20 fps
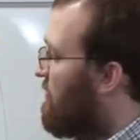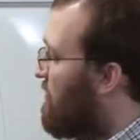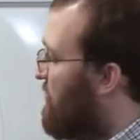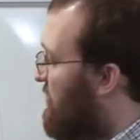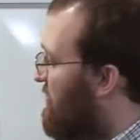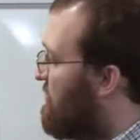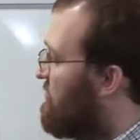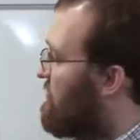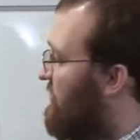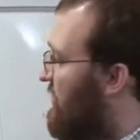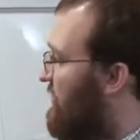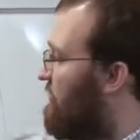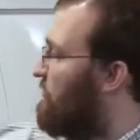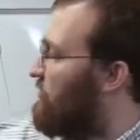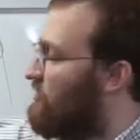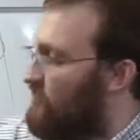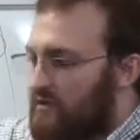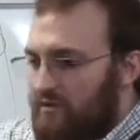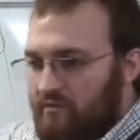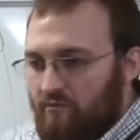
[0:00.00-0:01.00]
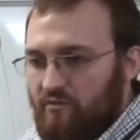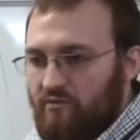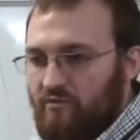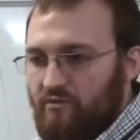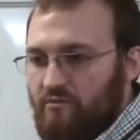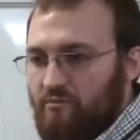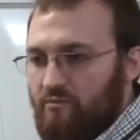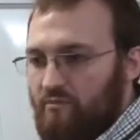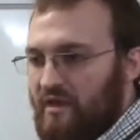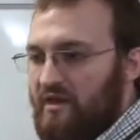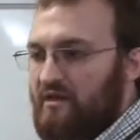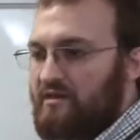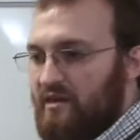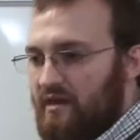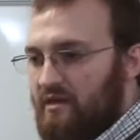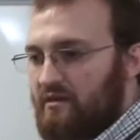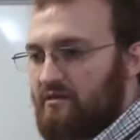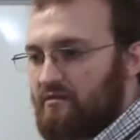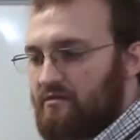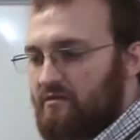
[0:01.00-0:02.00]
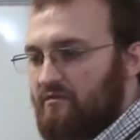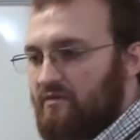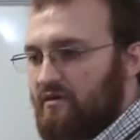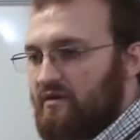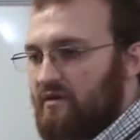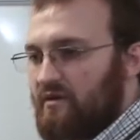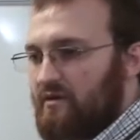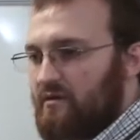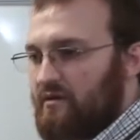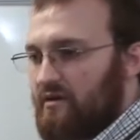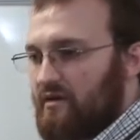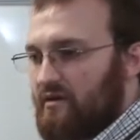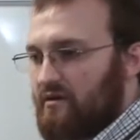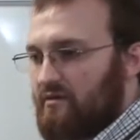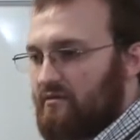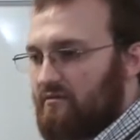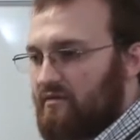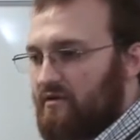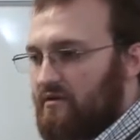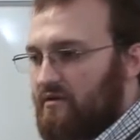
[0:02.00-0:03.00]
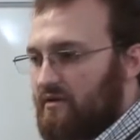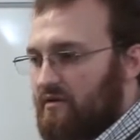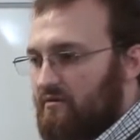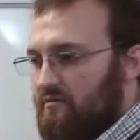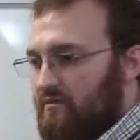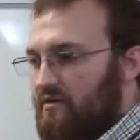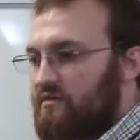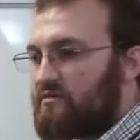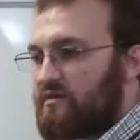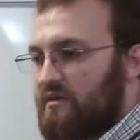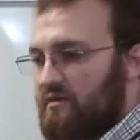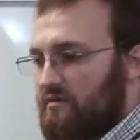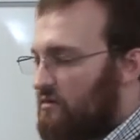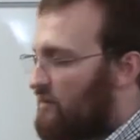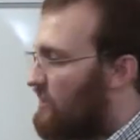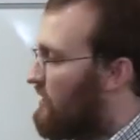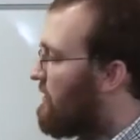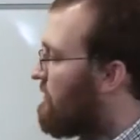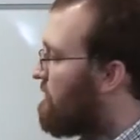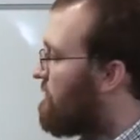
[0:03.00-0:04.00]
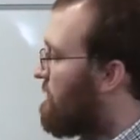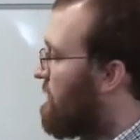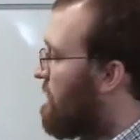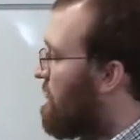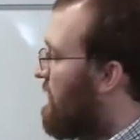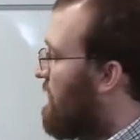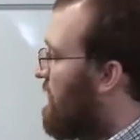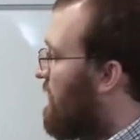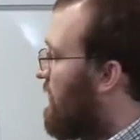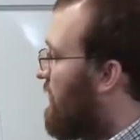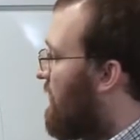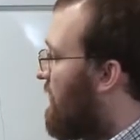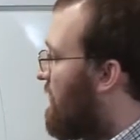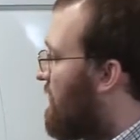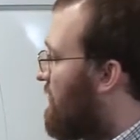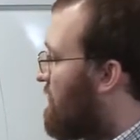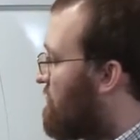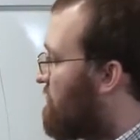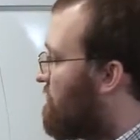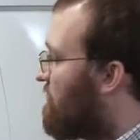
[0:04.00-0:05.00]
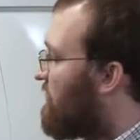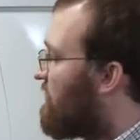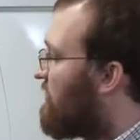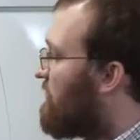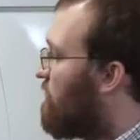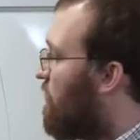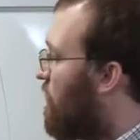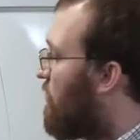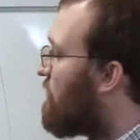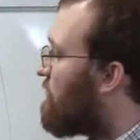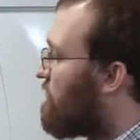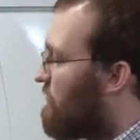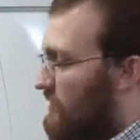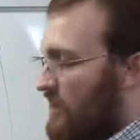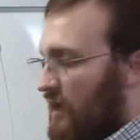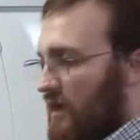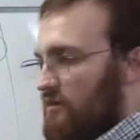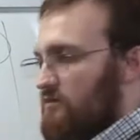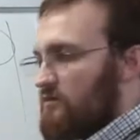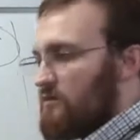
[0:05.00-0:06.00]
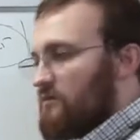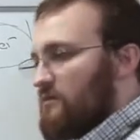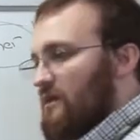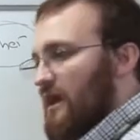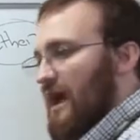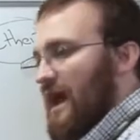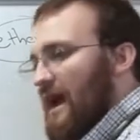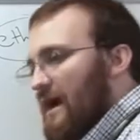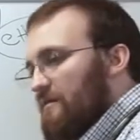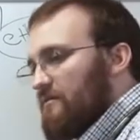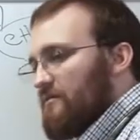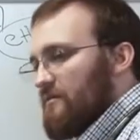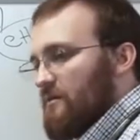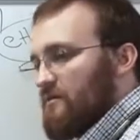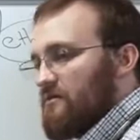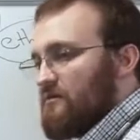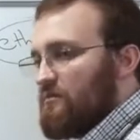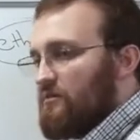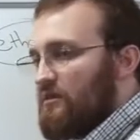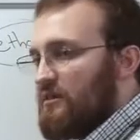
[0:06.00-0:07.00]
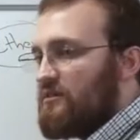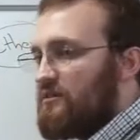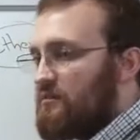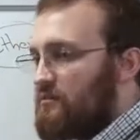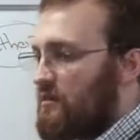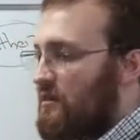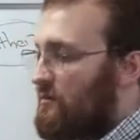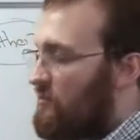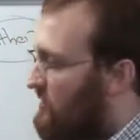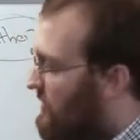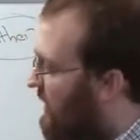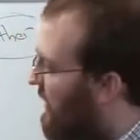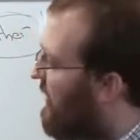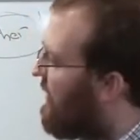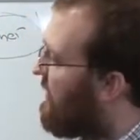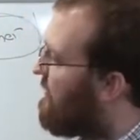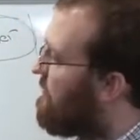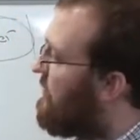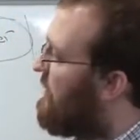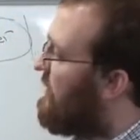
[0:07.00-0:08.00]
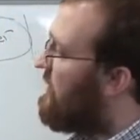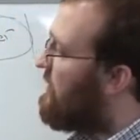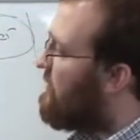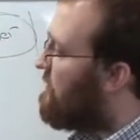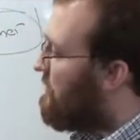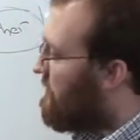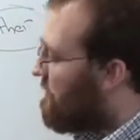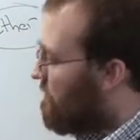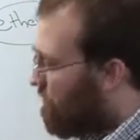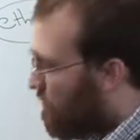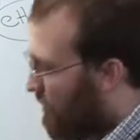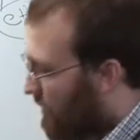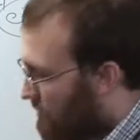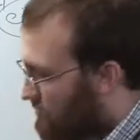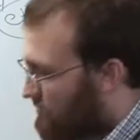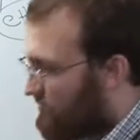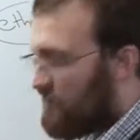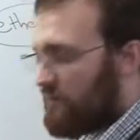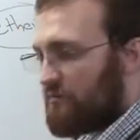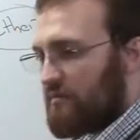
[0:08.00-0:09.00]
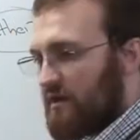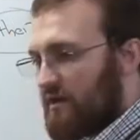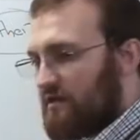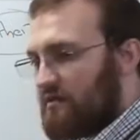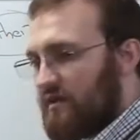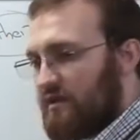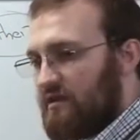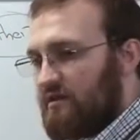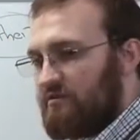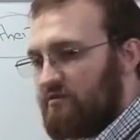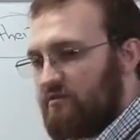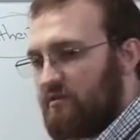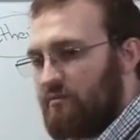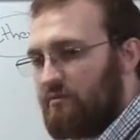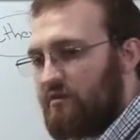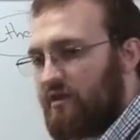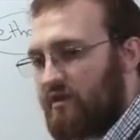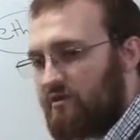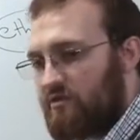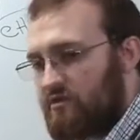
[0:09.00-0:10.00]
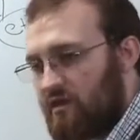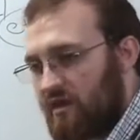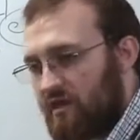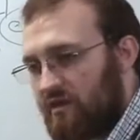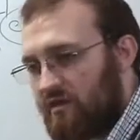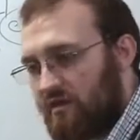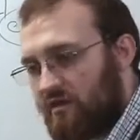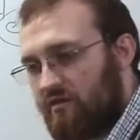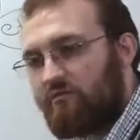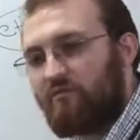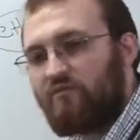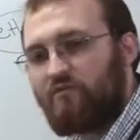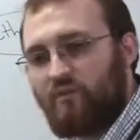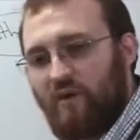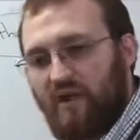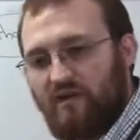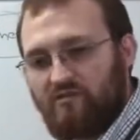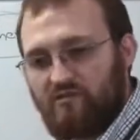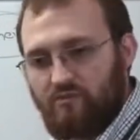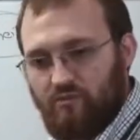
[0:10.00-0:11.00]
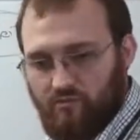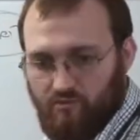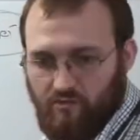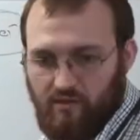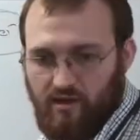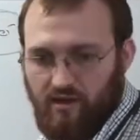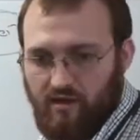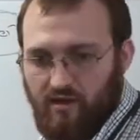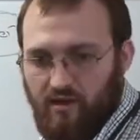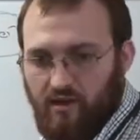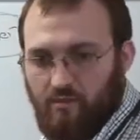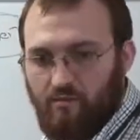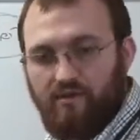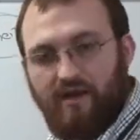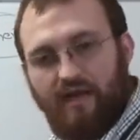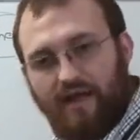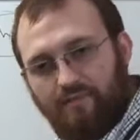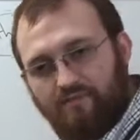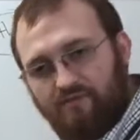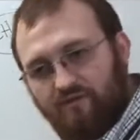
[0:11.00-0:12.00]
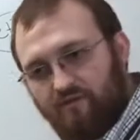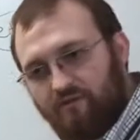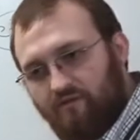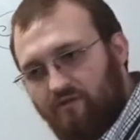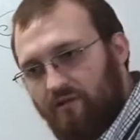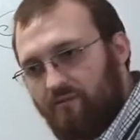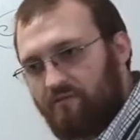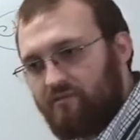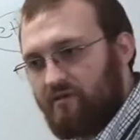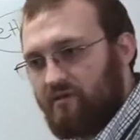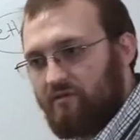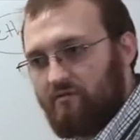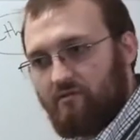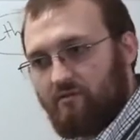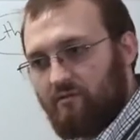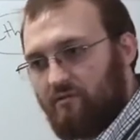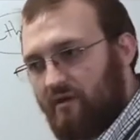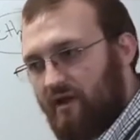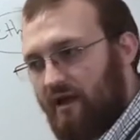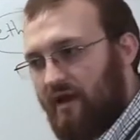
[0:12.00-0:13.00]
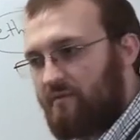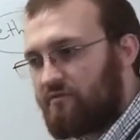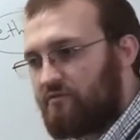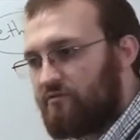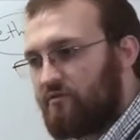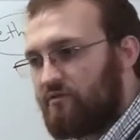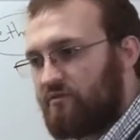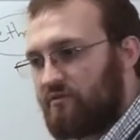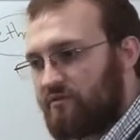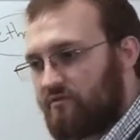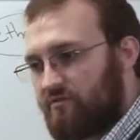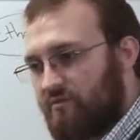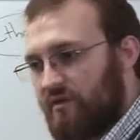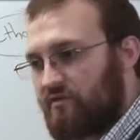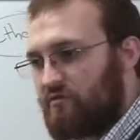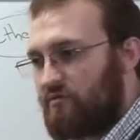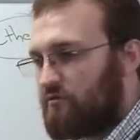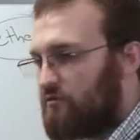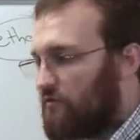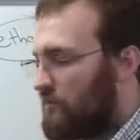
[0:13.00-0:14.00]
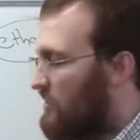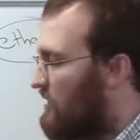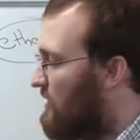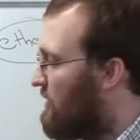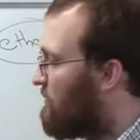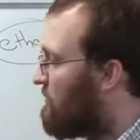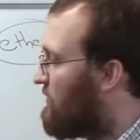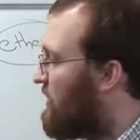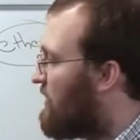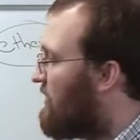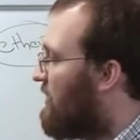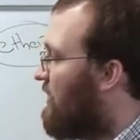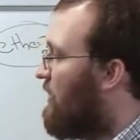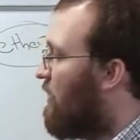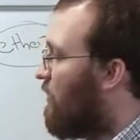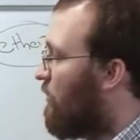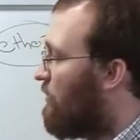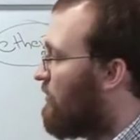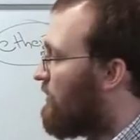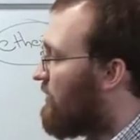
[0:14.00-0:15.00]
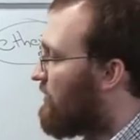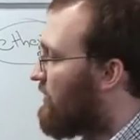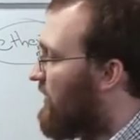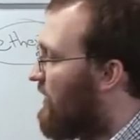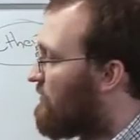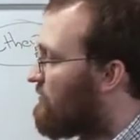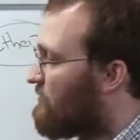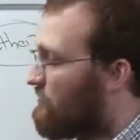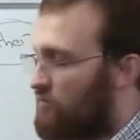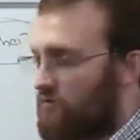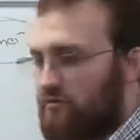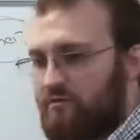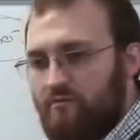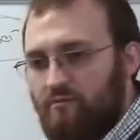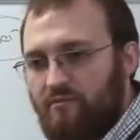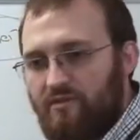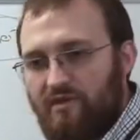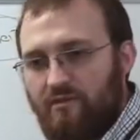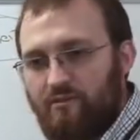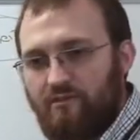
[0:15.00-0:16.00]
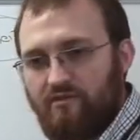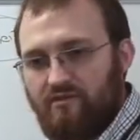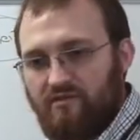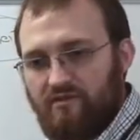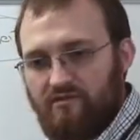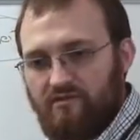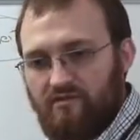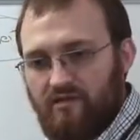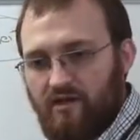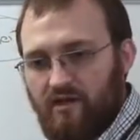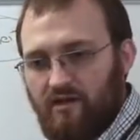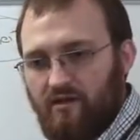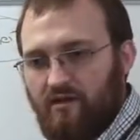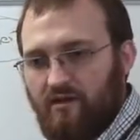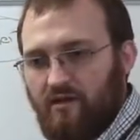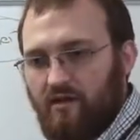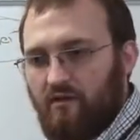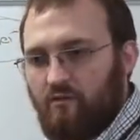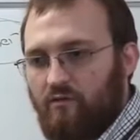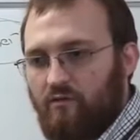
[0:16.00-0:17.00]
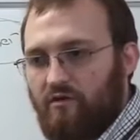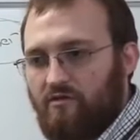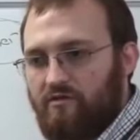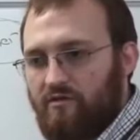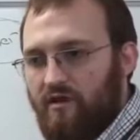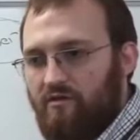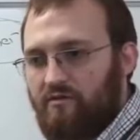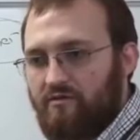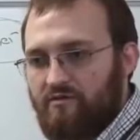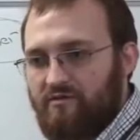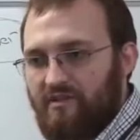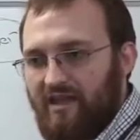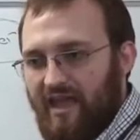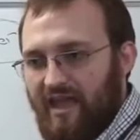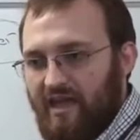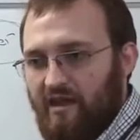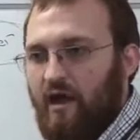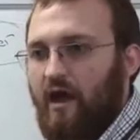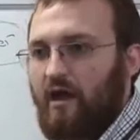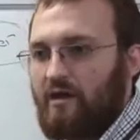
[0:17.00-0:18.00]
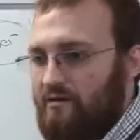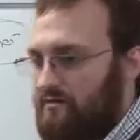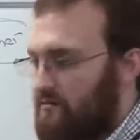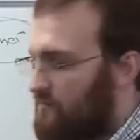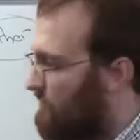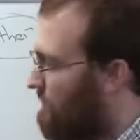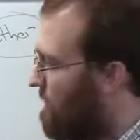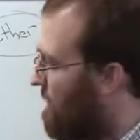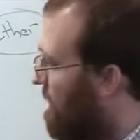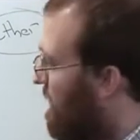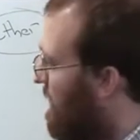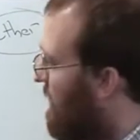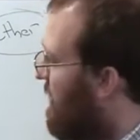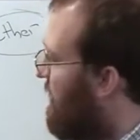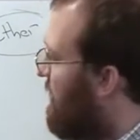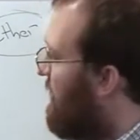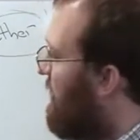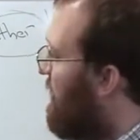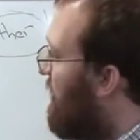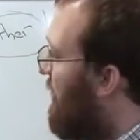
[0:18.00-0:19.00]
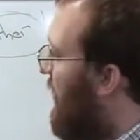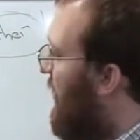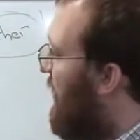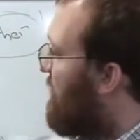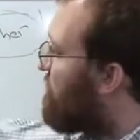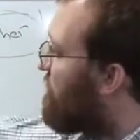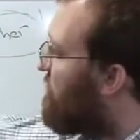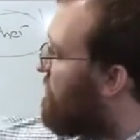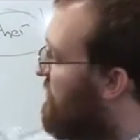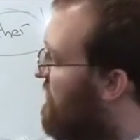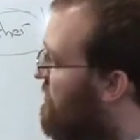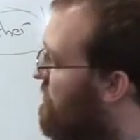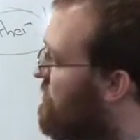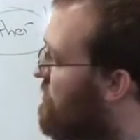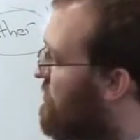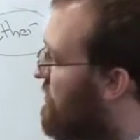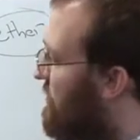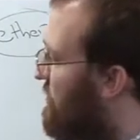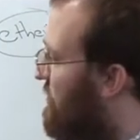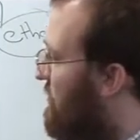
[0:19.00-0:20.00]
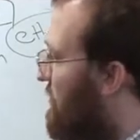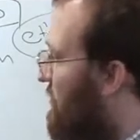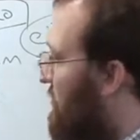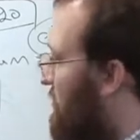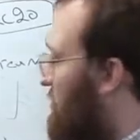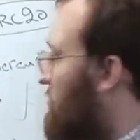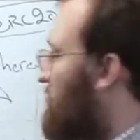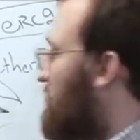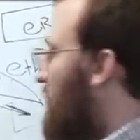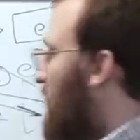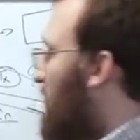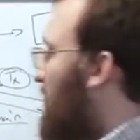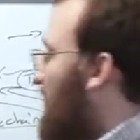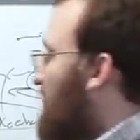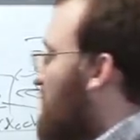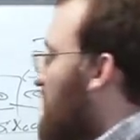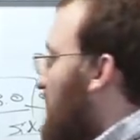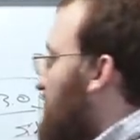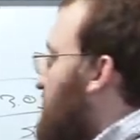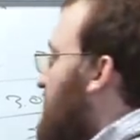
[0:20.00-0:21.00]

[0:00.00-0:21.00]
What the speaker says: Because tampering with metadata is a very risky thing. It's very important in cases to have this, but at the same time, posting metadata to a blockchain in a responsible way, perhaps encrypted or perhaps with a special scheme that only allows certain people to see it, whereas others cannot. Attribution is about